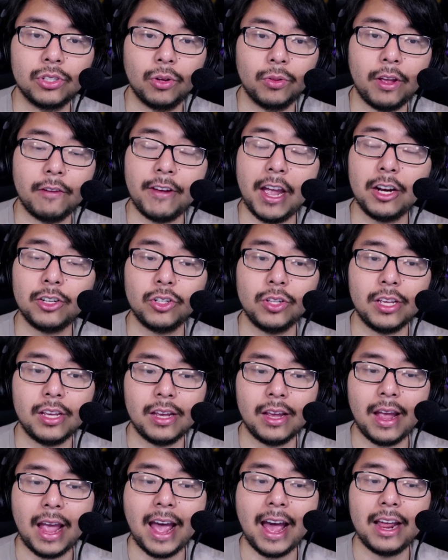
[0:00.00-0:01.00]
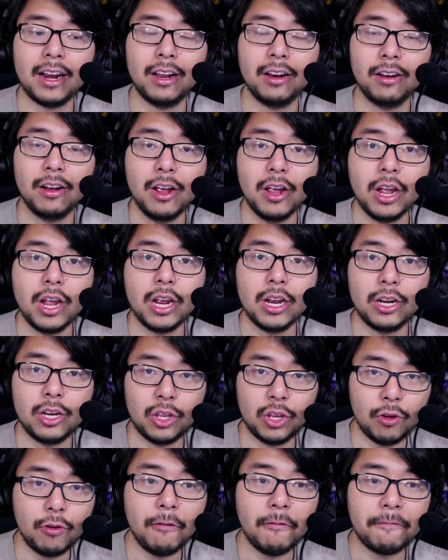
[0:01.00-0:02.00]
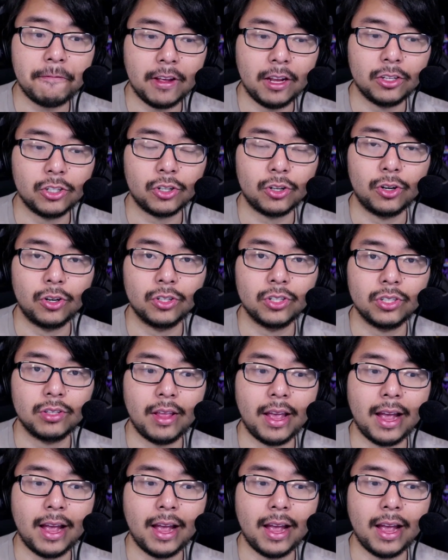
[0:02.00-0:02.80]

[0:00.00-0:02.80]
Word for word: So they've actually added new features